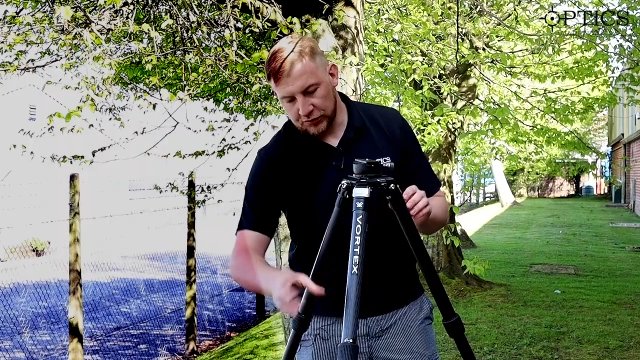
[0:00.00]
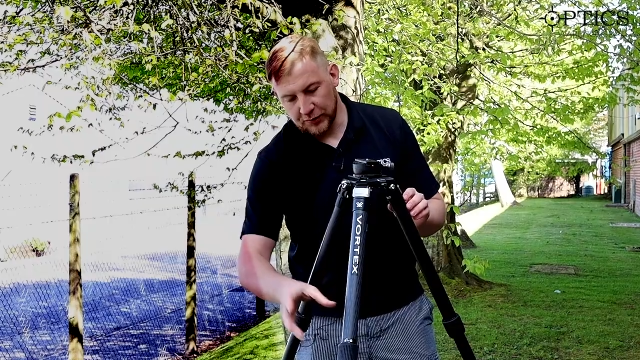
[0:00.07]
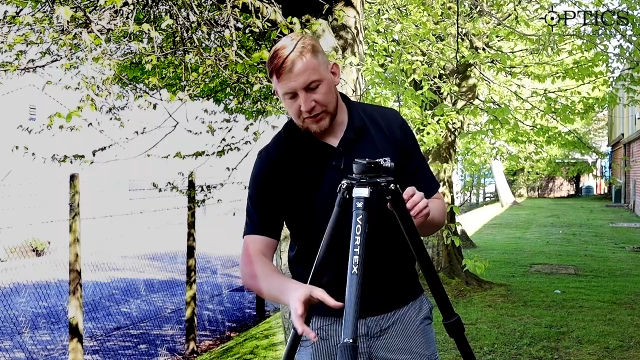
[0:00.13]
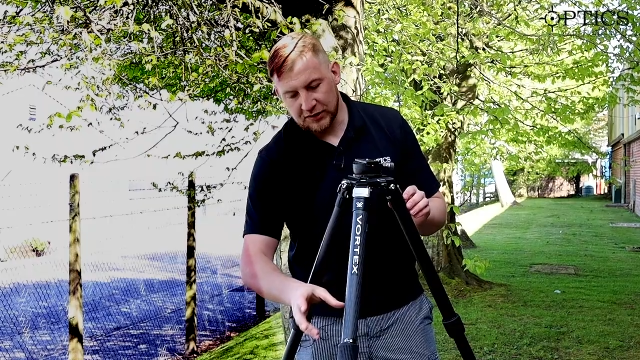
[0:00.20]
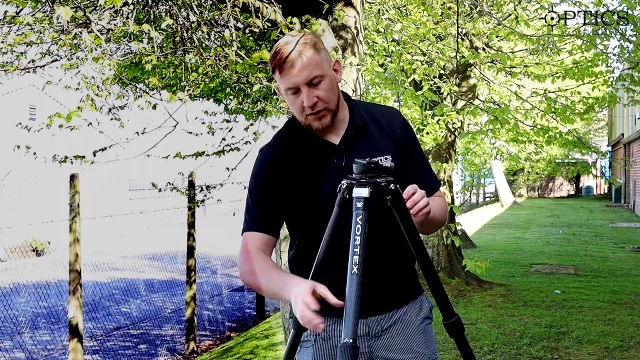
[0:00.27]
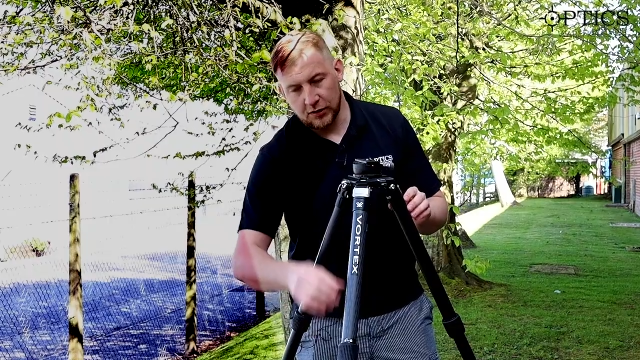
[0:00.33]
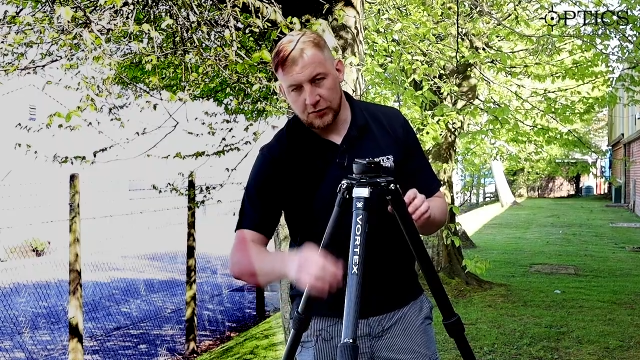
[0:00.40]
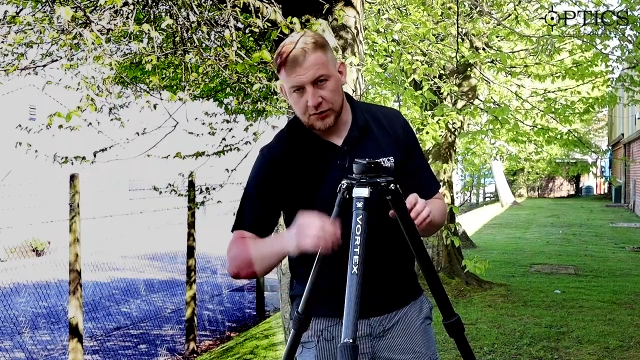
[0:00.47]

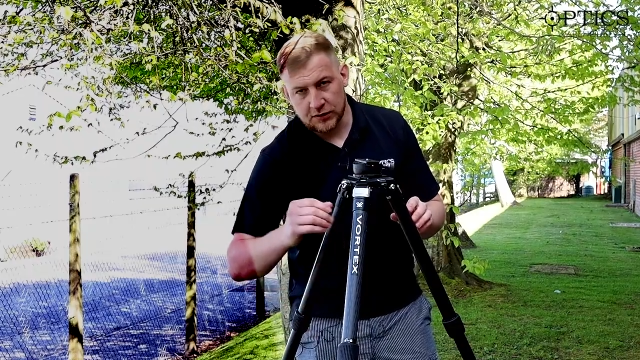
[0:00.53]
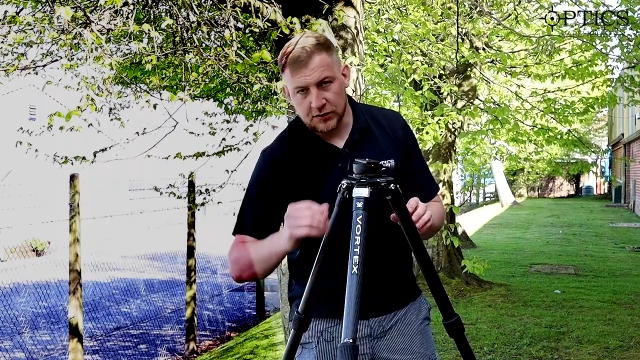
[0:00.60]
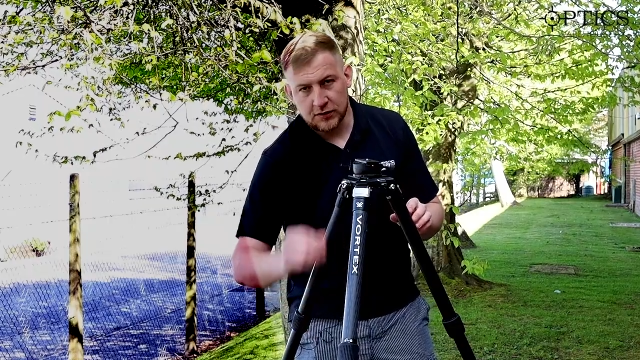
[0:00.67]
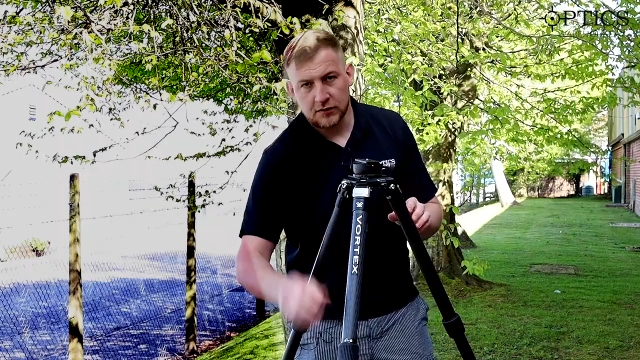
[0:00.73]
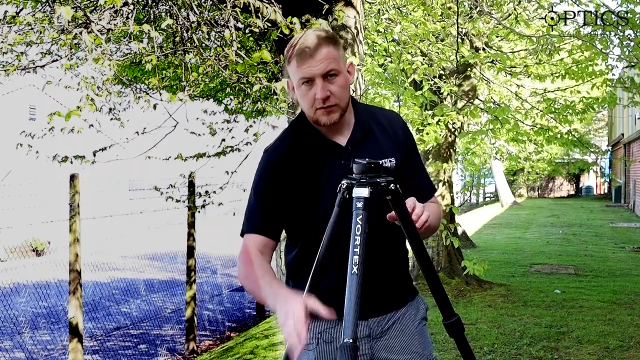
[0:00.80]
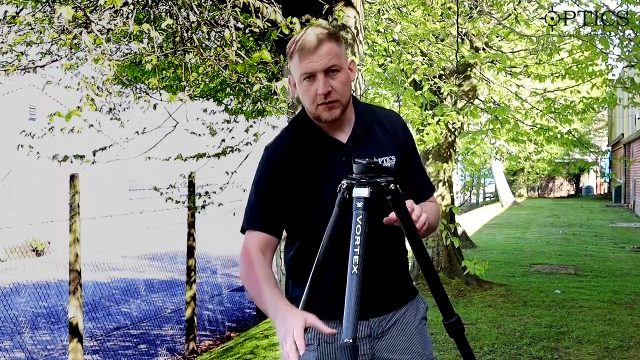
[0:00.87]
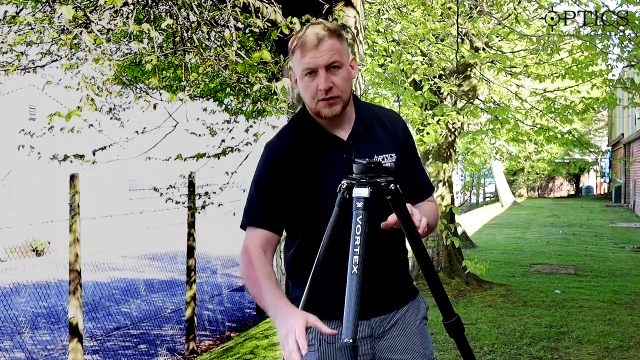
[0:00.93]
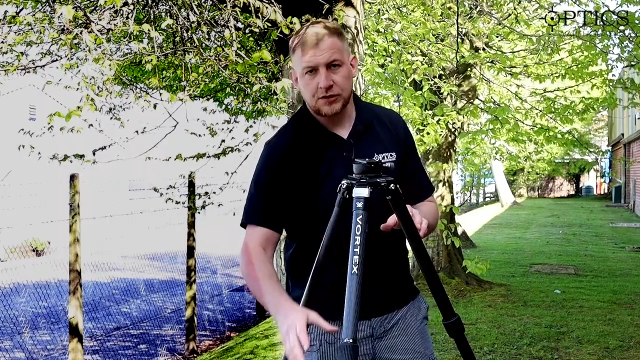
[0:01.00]
twist loose
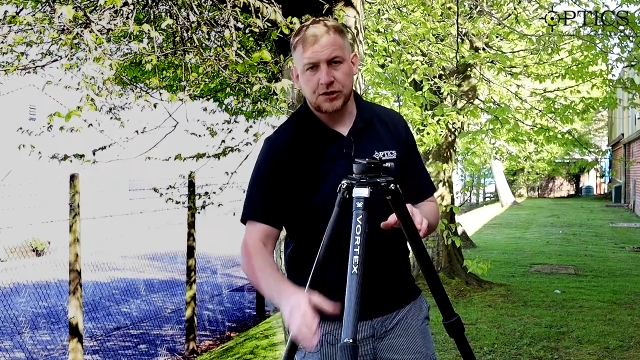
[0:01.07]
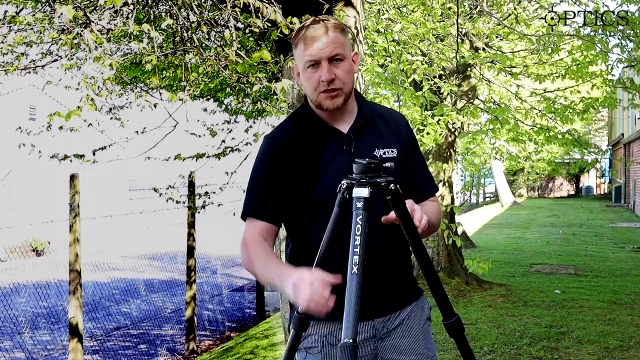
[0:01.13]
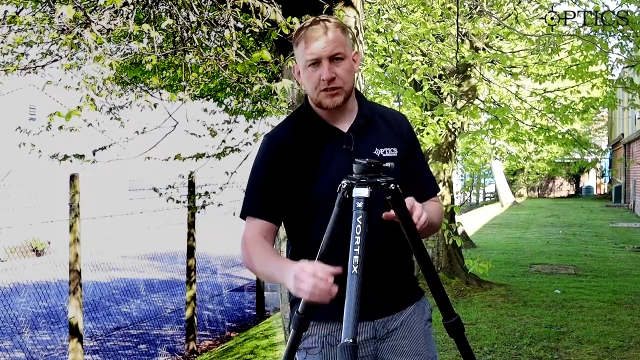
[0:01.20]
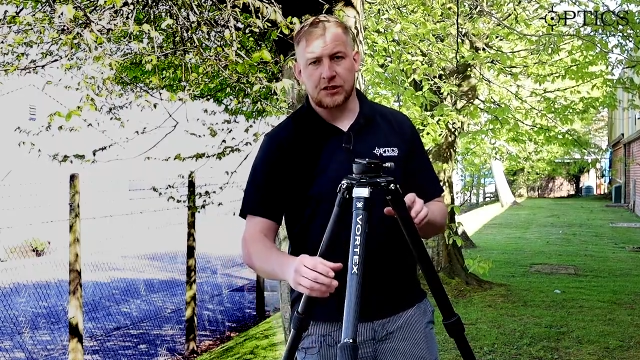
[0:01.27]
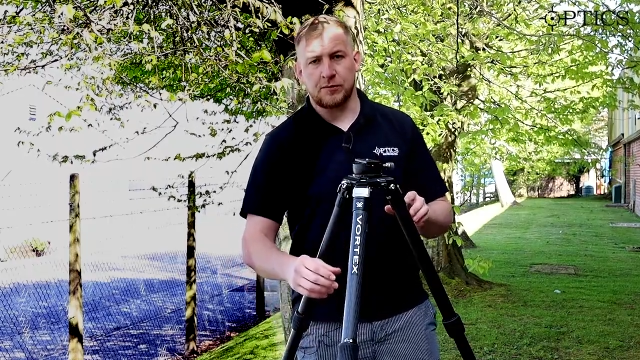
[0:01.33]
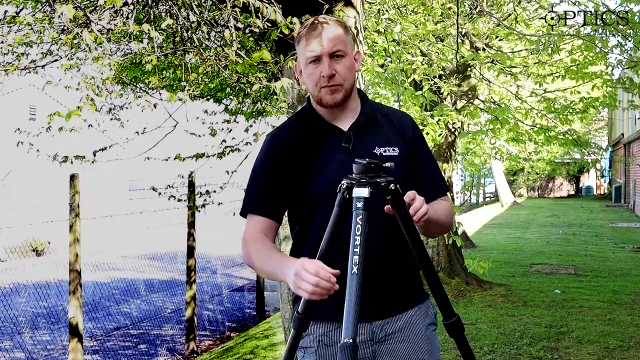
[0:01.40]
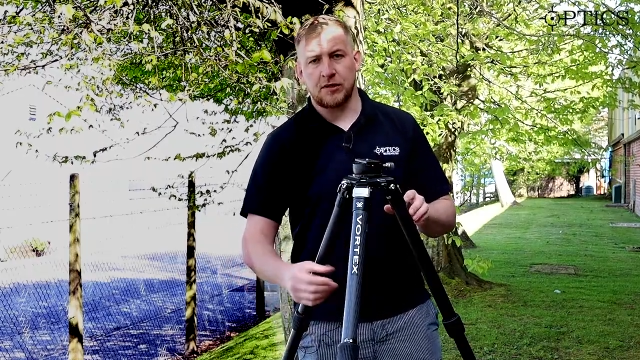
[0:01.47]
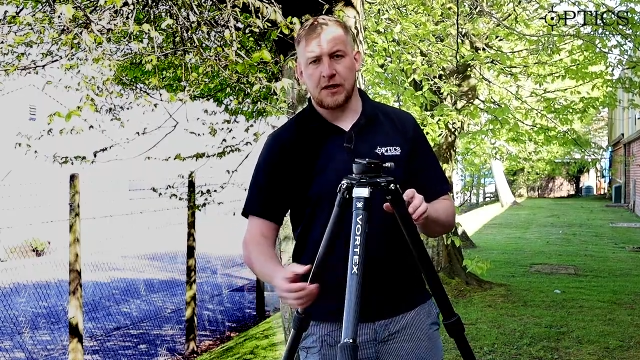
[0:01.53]
adjust up